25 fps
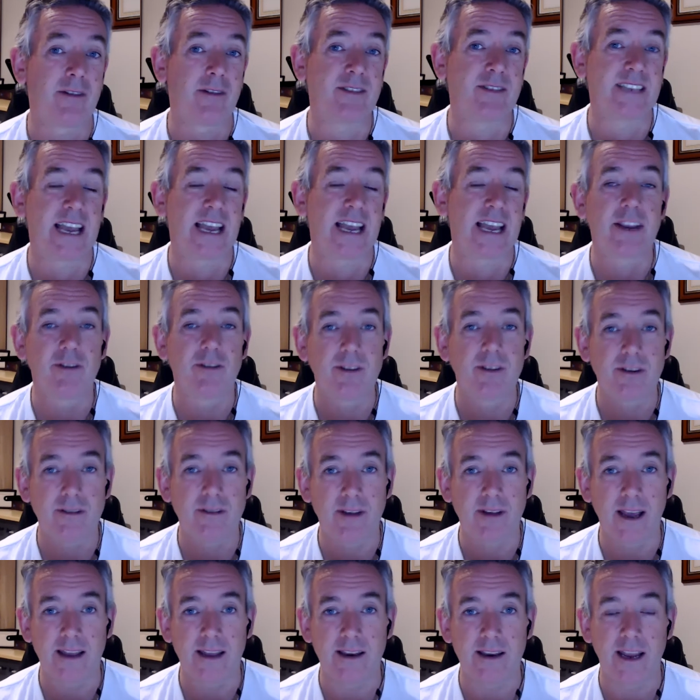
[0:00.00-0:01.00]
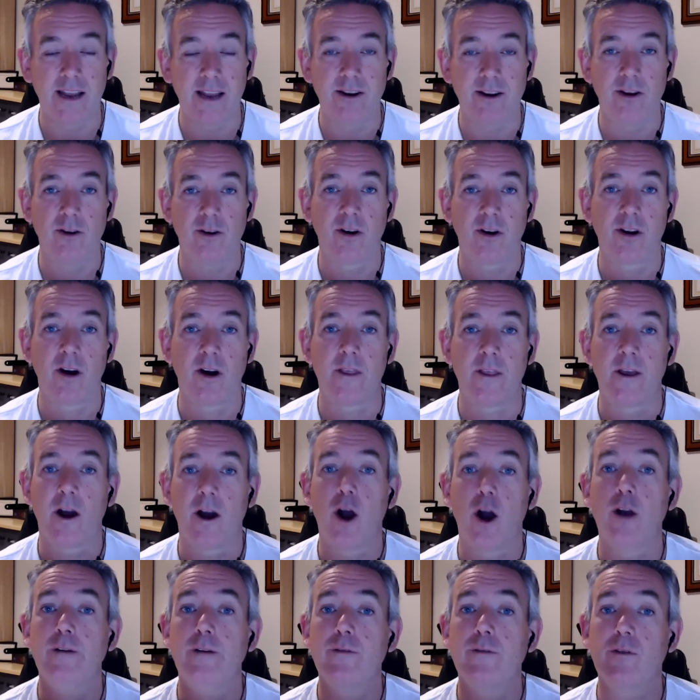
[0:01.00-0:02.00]
is accurate and you're not either
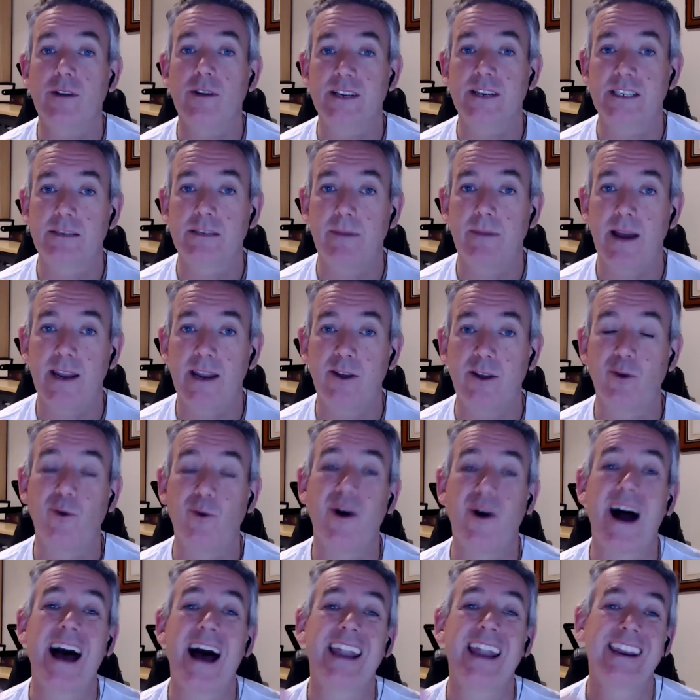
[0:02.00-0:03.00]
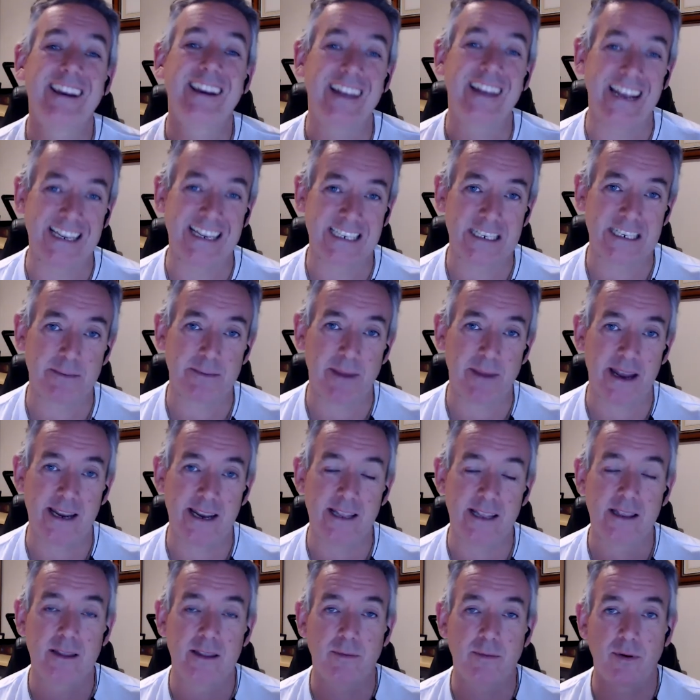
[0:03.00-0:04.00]
overestimating or
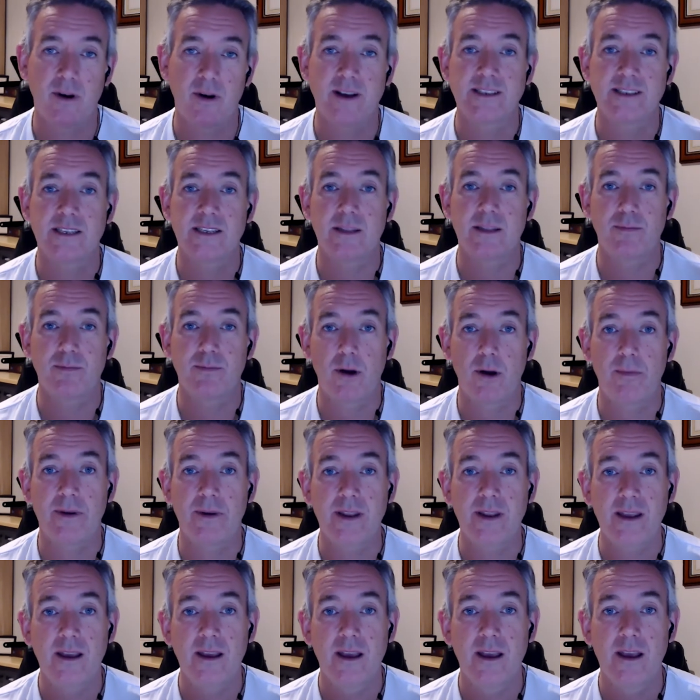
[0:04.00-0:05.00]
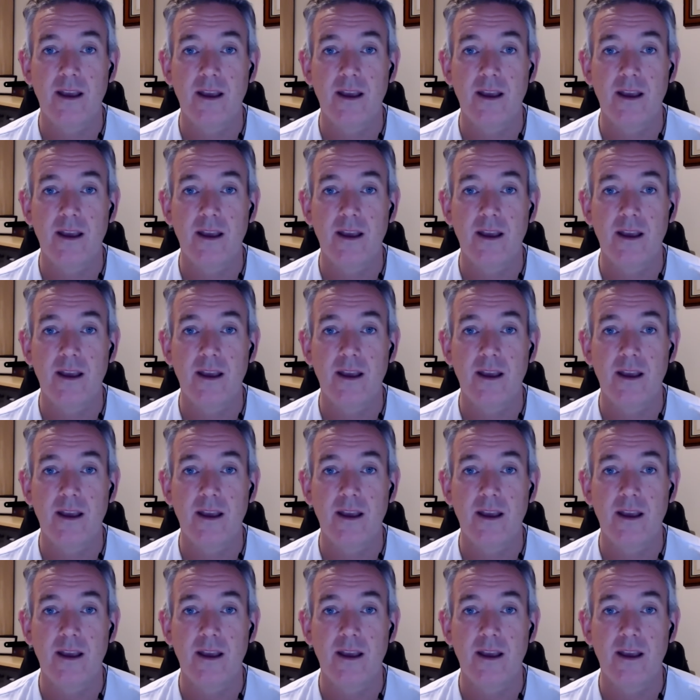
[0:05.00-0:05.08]
underestimating the price of the property,